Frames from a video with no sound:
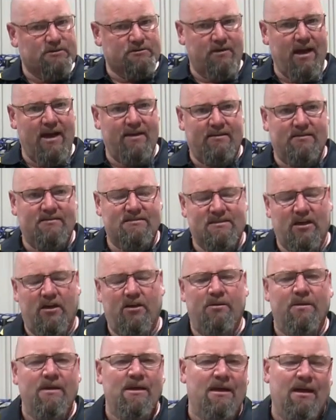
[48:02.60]
rated.
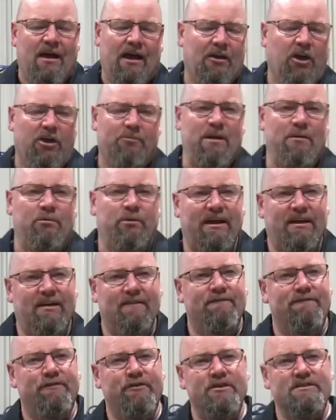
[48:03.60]
So a lot of people get
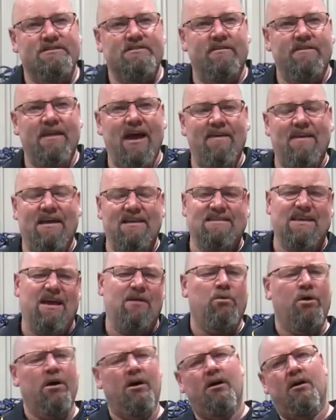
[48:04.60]
confused on that. They say,
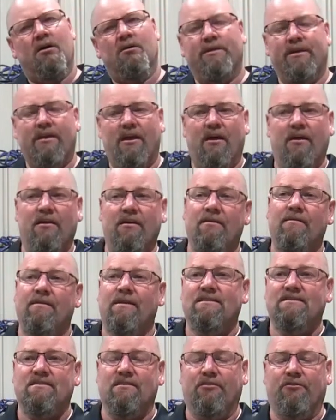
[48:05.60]
well, you know,
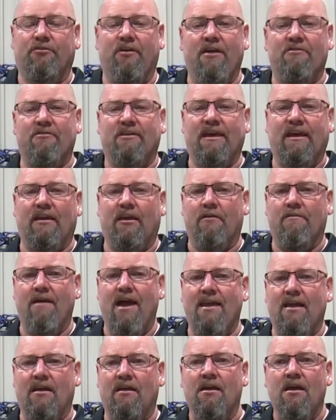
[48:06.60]
it's a 300 kilo
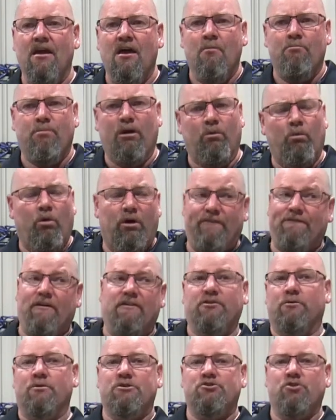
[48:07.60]
rating, but what if I
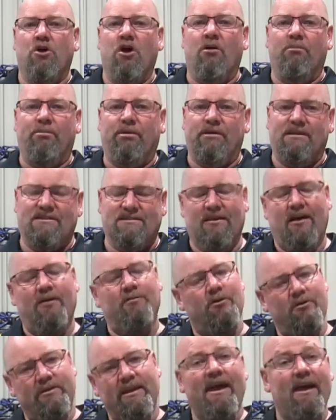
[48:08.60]
do a drop? It's like,
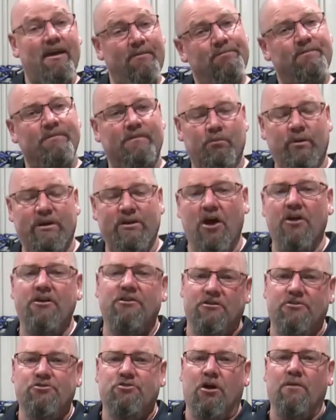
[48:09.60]
well, yeah, we know you
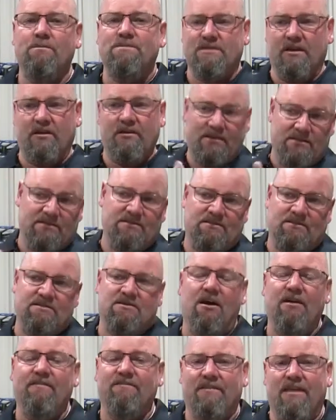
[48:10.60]
do drops, so it's
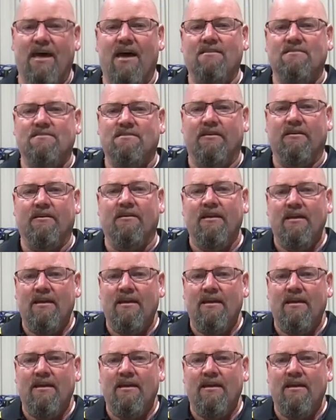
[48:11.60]
designed for that. So